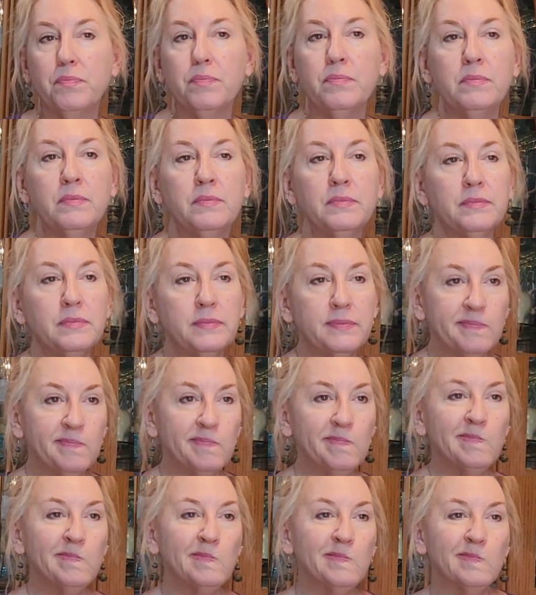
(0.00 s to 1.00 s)

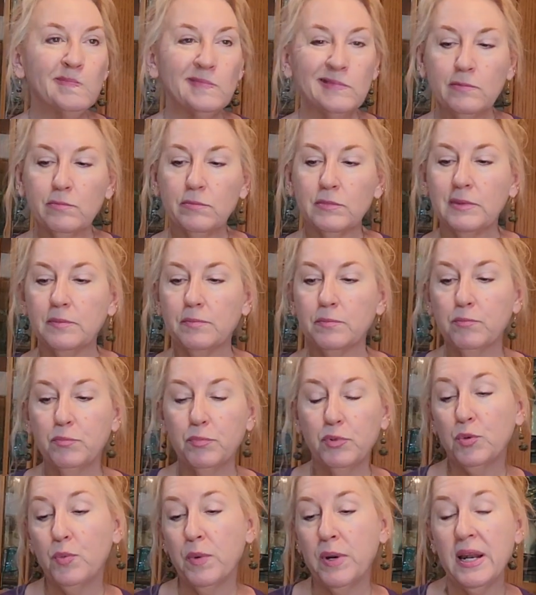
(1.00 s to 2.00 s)

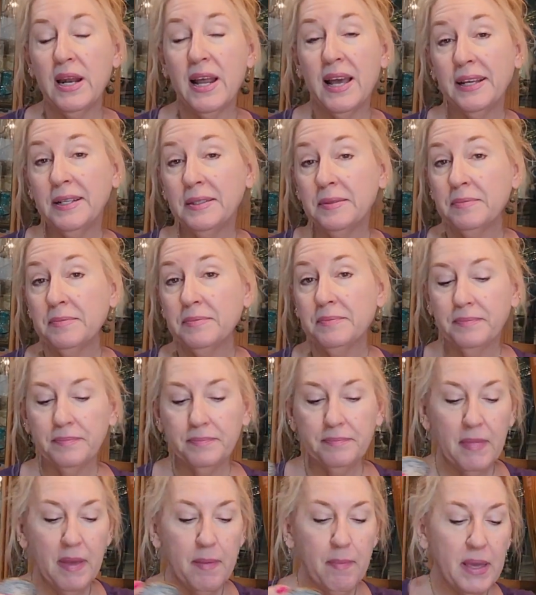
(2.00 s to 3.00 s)
$29
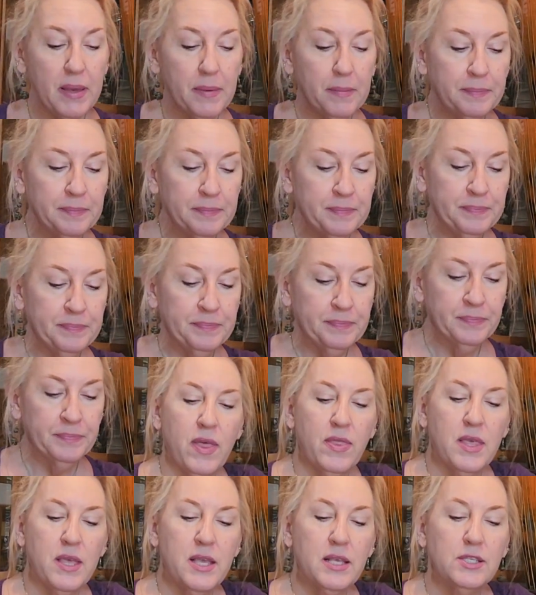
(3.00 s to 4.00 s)
maybe. Okay,
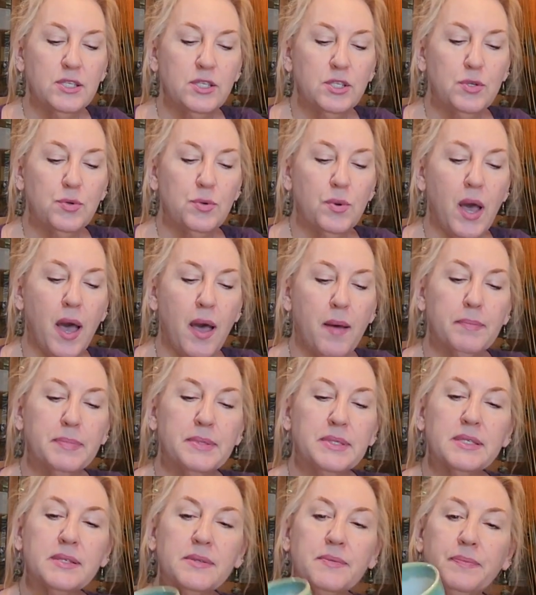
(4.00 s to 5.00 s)
these 2
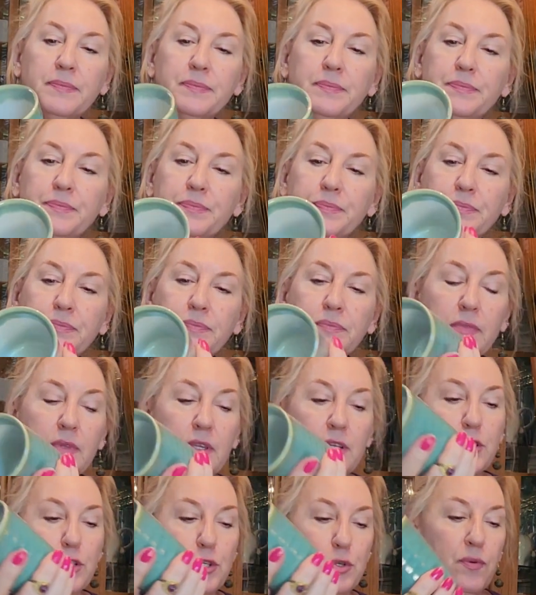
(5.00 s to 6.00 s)
cups.
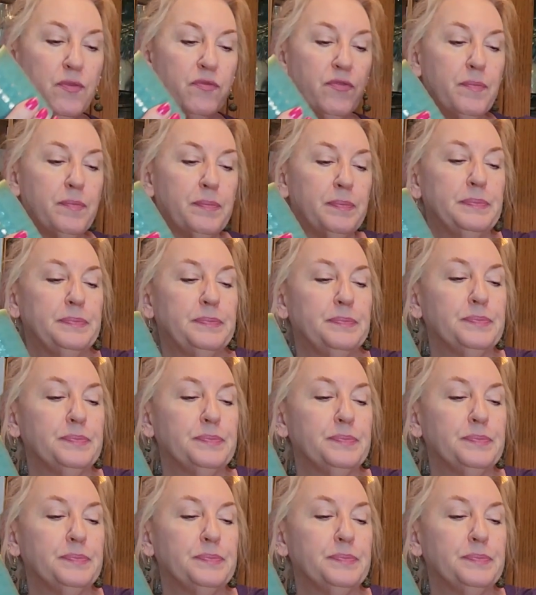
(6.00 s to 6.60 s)
There's 2 of them.